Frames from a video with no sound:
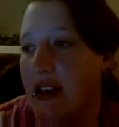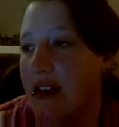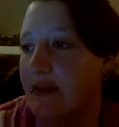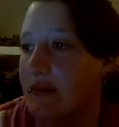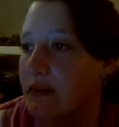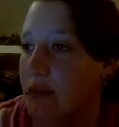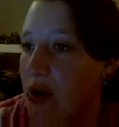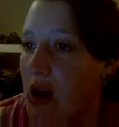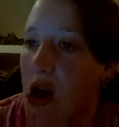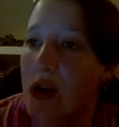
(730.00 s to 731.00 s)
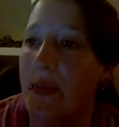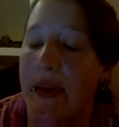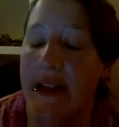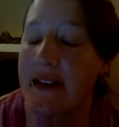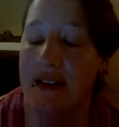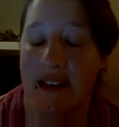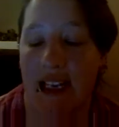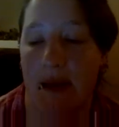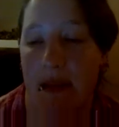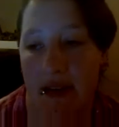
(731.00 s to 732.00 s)
and were hoping to
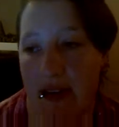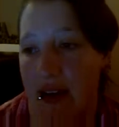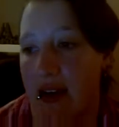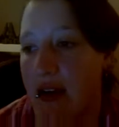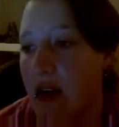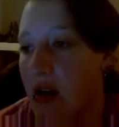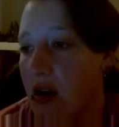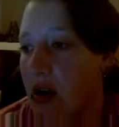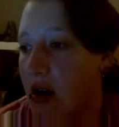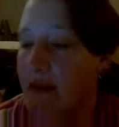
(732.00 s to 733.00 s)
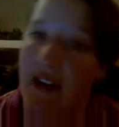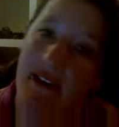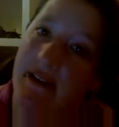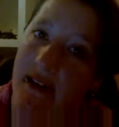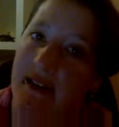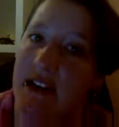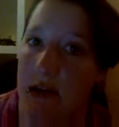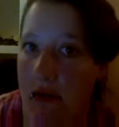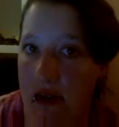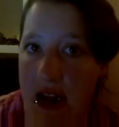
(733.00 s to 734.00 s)
see me there, I'm very, very
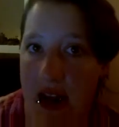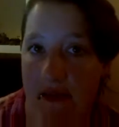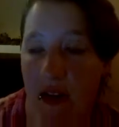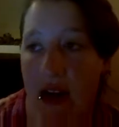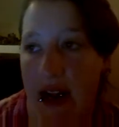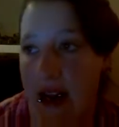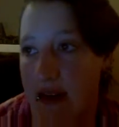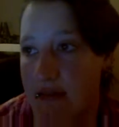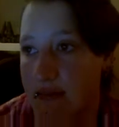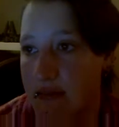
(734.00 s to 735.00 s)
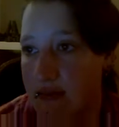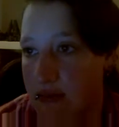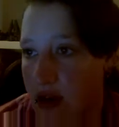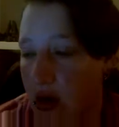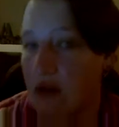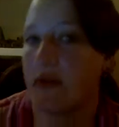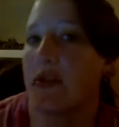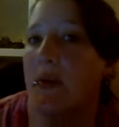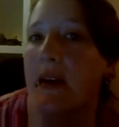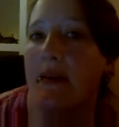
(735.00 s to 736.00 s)
sorry if I can't
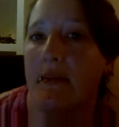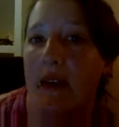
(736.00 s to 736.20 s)
do it.